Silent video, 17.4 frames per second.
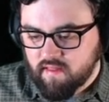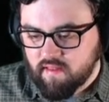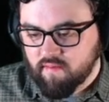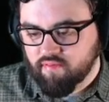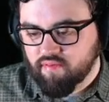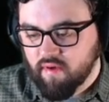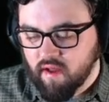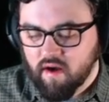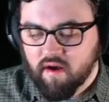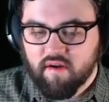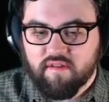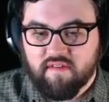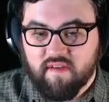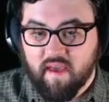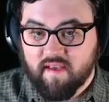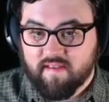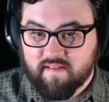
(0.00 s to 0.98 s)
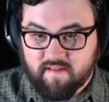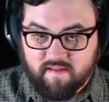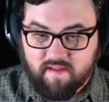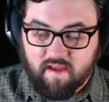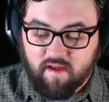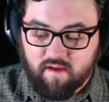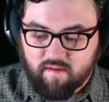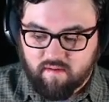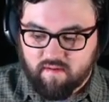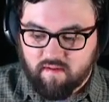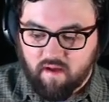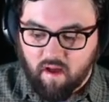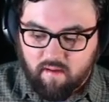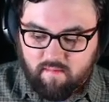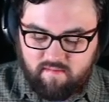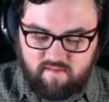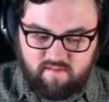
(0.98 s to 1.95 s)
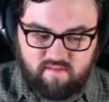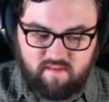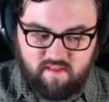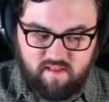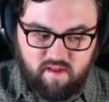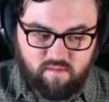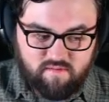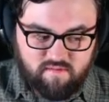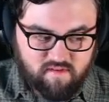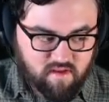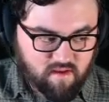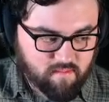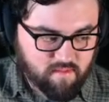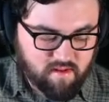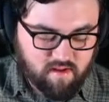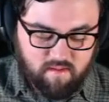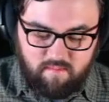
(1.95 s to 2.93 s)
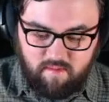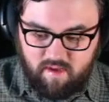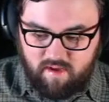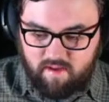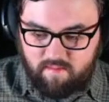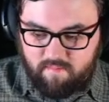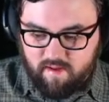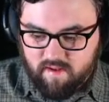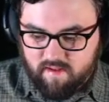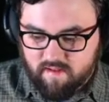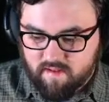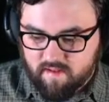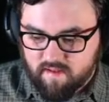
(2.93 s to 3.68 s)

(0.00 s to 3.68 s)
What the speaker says: The predator takes it down. Obviously, that was coming. I mean, come on.